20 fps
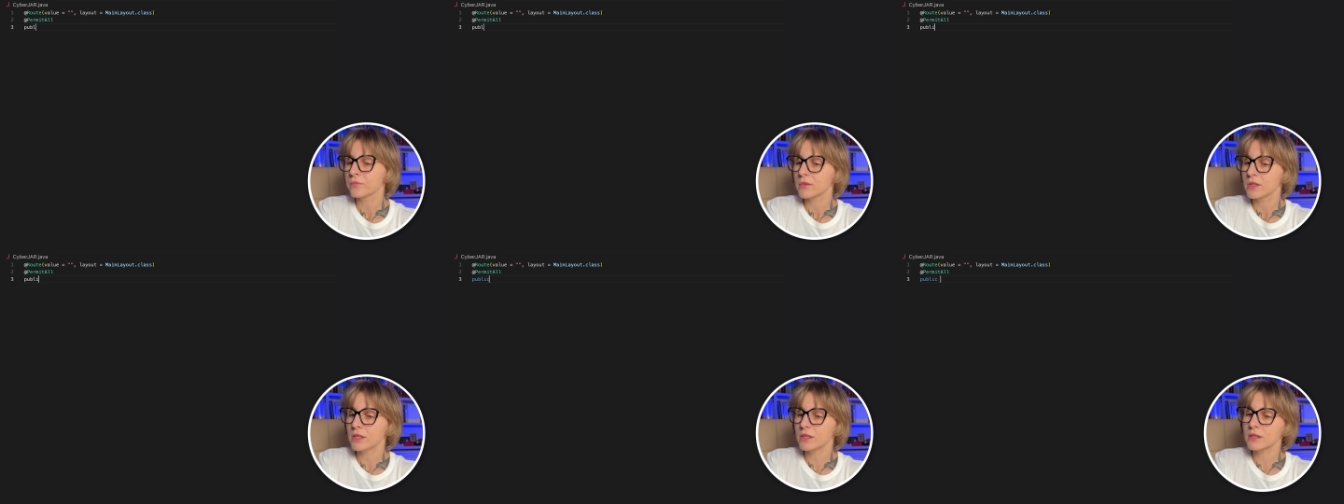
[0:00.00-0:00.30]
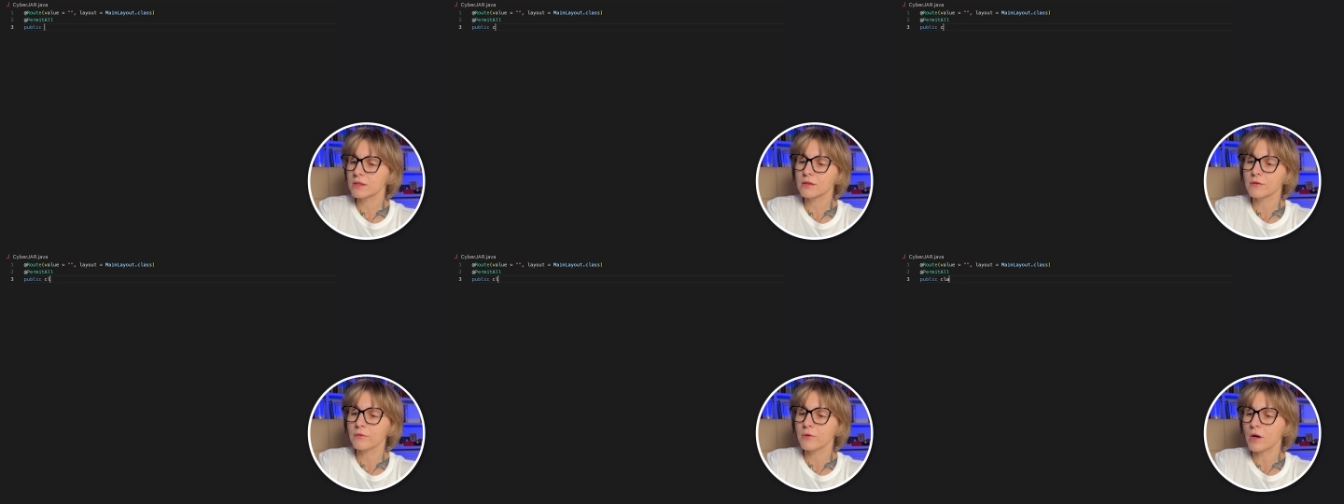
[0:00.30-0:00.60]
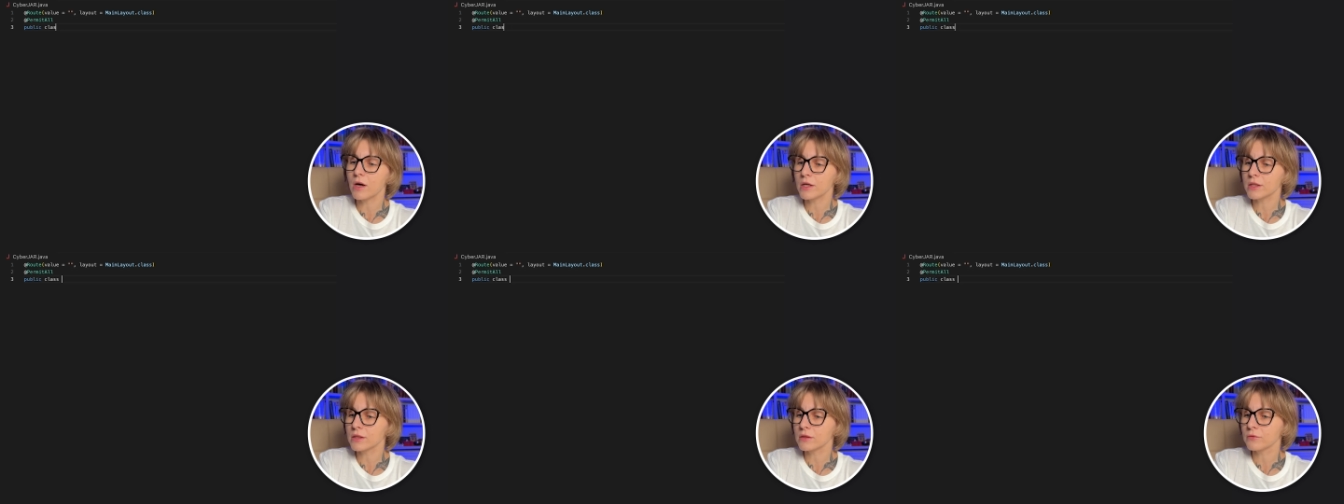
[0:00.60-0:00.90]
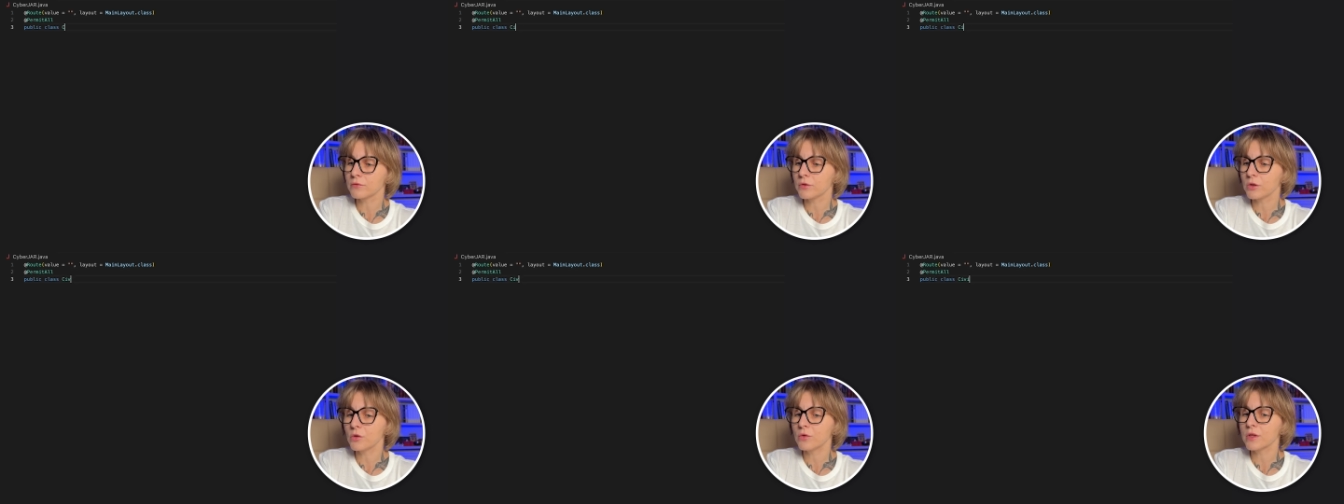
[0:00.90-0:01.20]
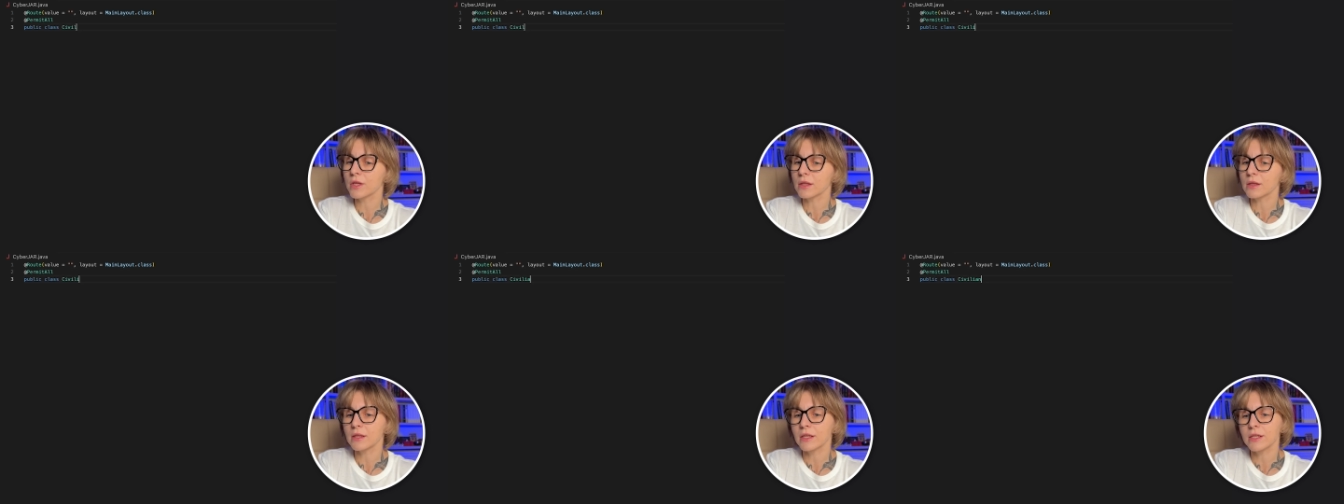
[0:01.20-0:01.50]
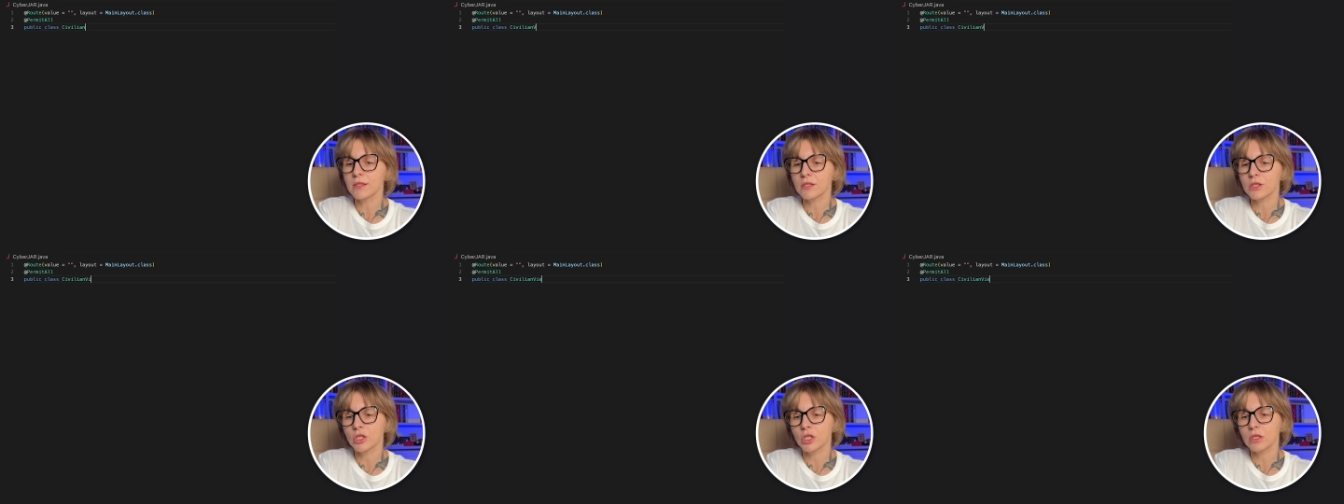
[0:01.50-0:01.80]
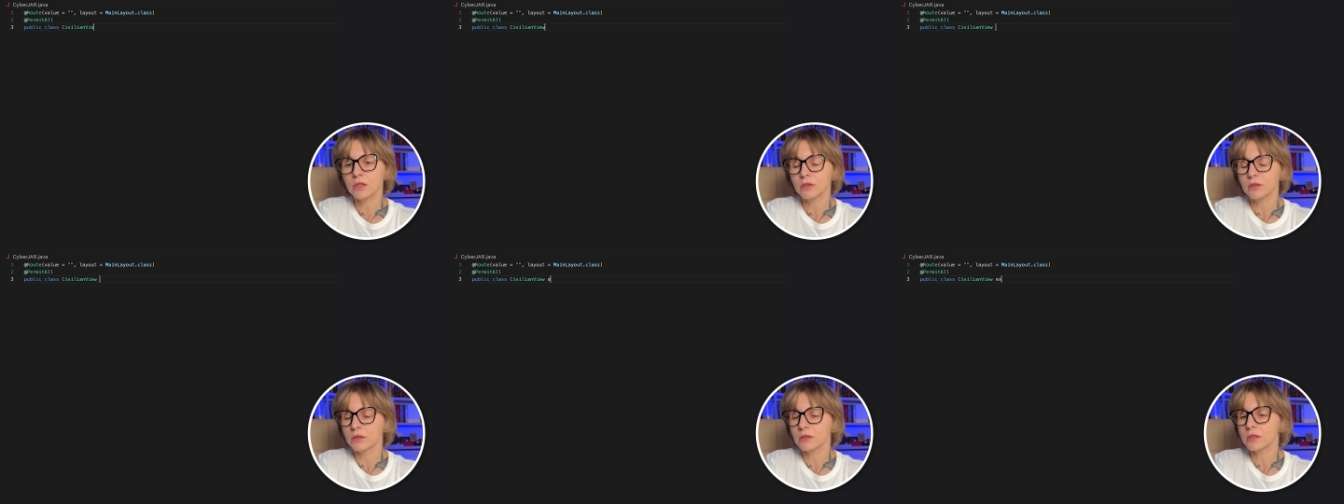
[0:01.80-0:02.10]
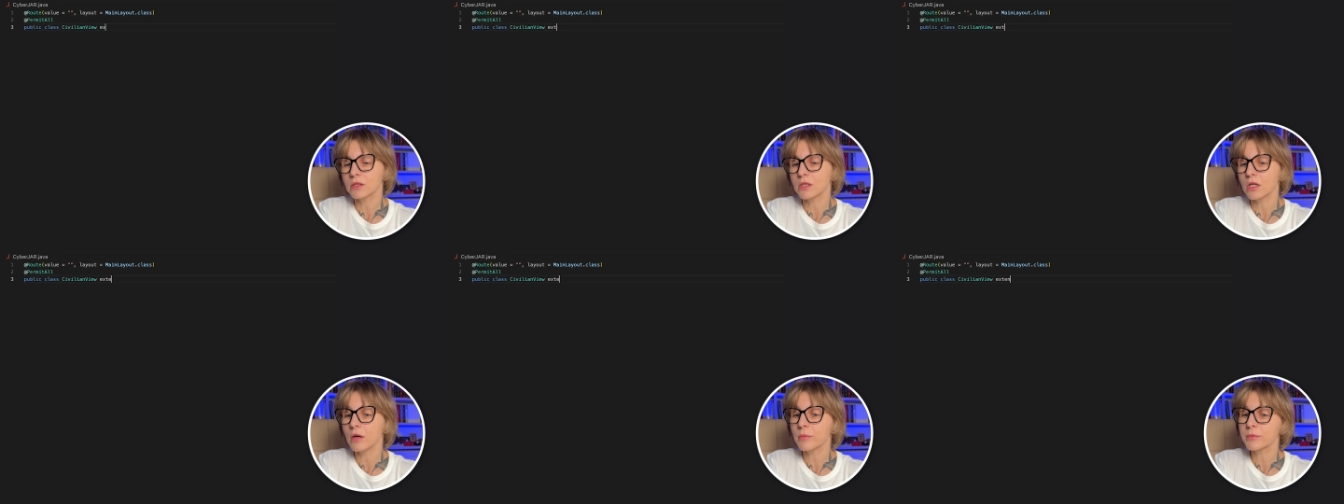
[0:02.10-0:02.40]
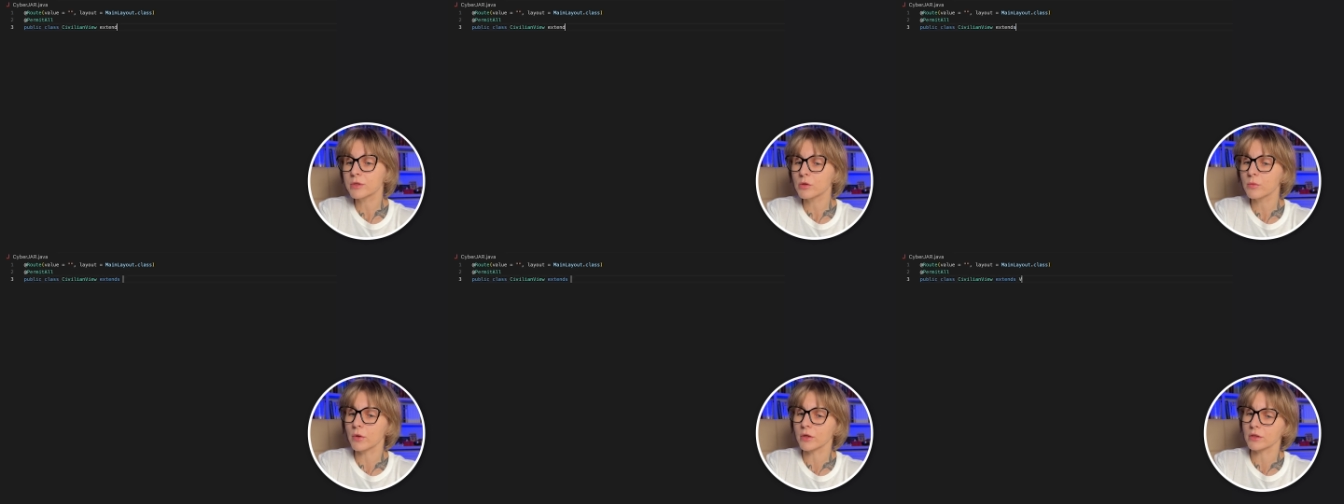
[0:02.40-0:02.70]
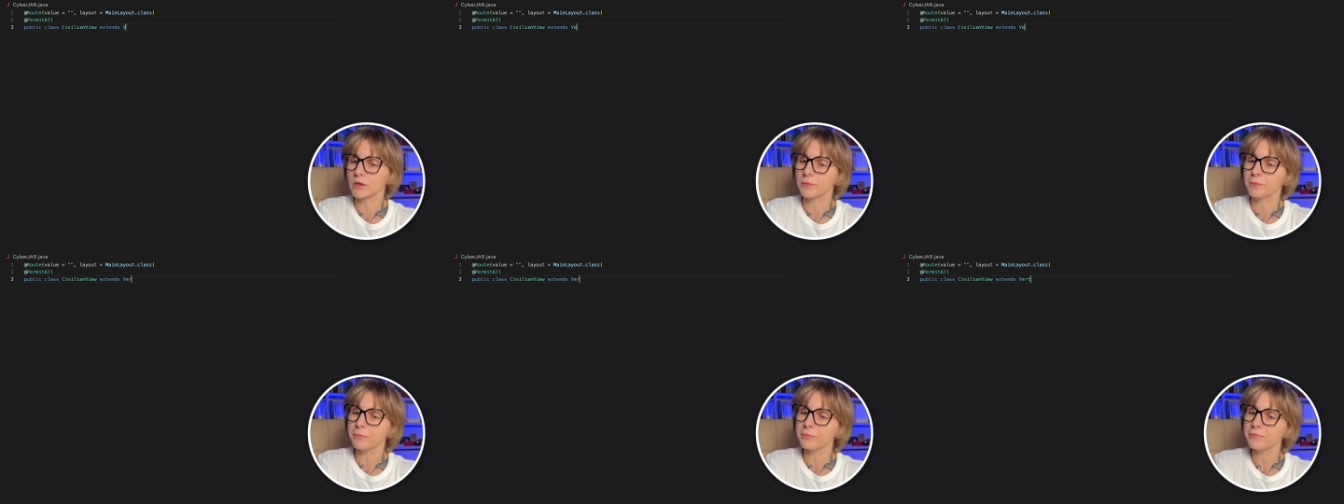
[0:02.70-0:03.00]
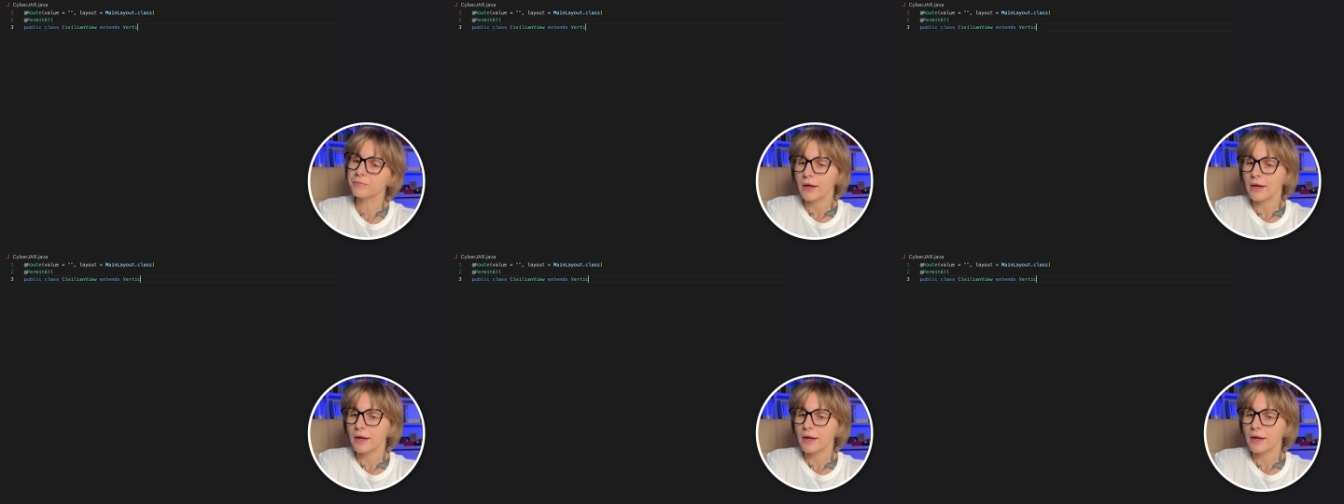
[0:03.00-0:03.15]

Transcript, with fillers: It is a Vaadin view that lays children top to bottom.